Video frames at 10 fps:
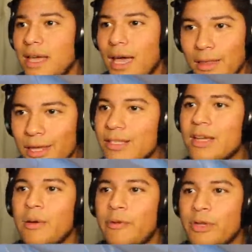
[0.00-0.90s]
Headlights
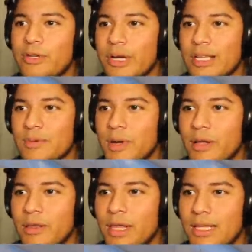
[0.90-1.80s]
coming for the truck as
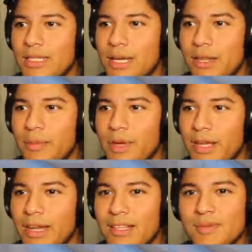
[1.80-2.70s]
well. That's the other big
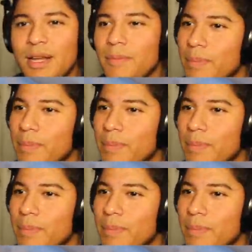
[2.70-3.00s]
announcement. I'm